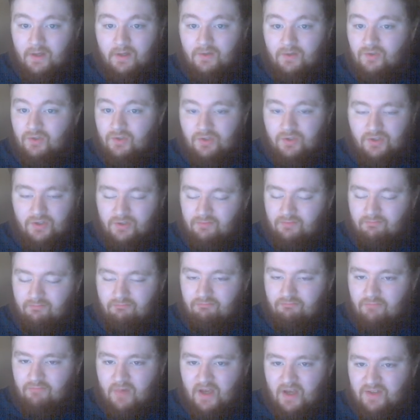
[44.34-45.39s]
just
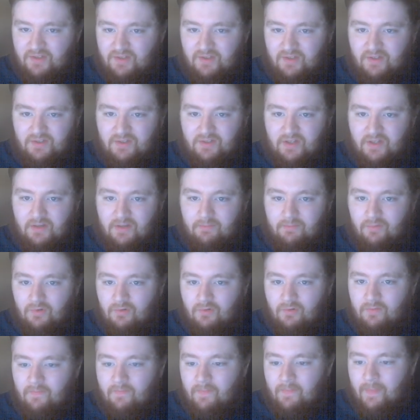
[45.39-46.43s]
as an
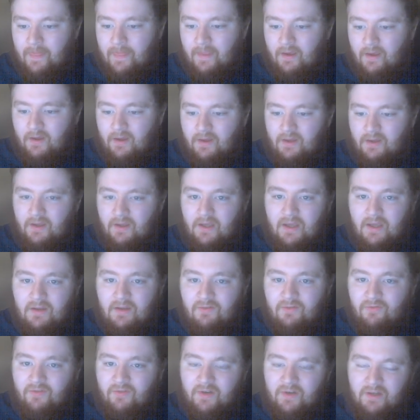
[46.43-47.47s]
example,
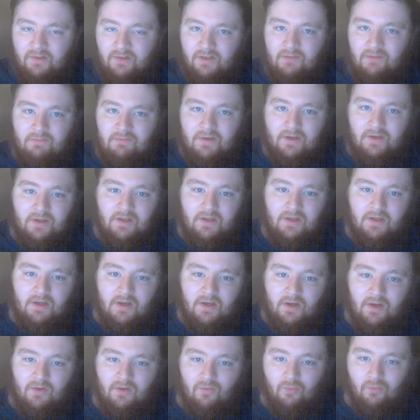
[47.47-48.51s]
infinitely many
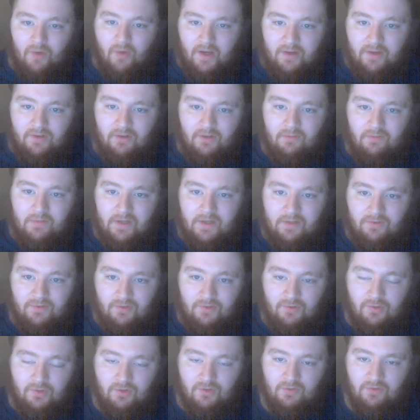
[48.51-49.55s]
random
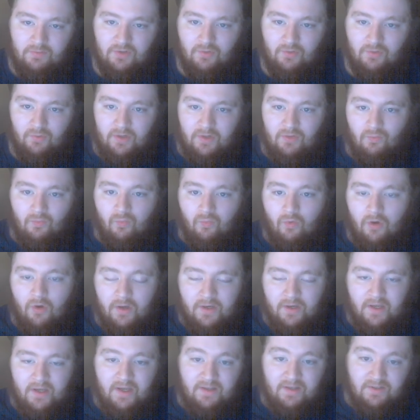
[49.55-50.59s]
integers between
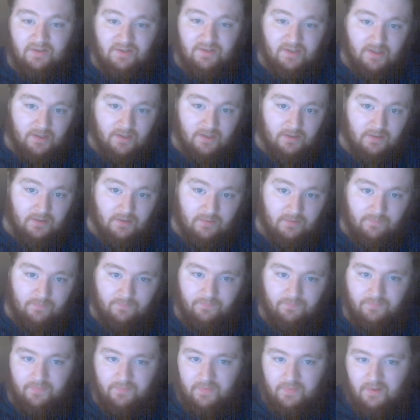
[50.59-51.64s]
1 and 10.
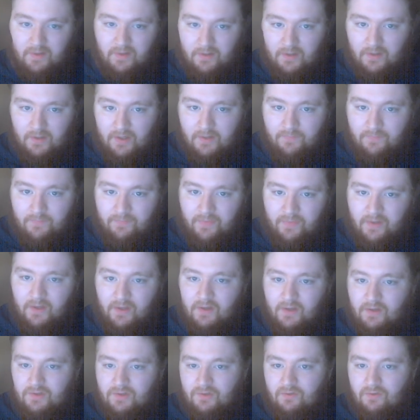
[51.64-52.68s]
Okay?
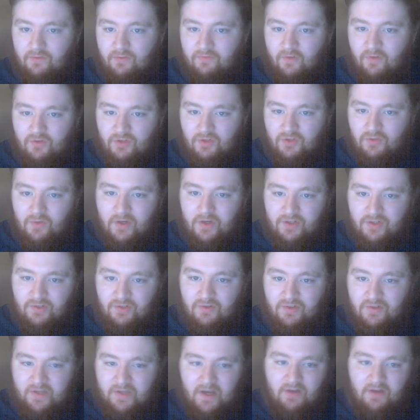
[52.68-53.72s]
So the first question
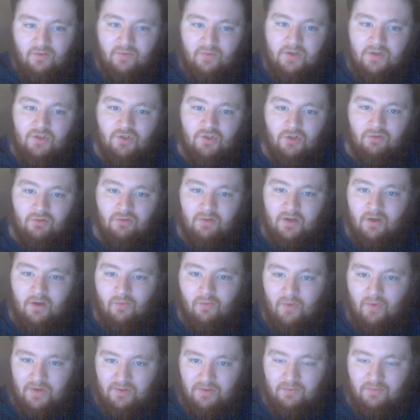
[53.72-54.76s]
is, how do we generate a
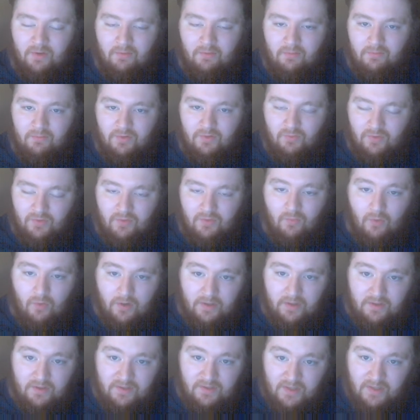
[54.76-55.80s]
random number between 1
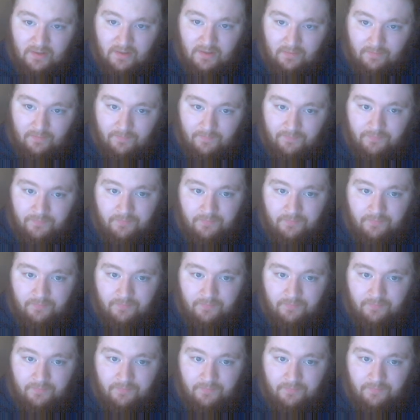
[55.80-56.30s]
and 10?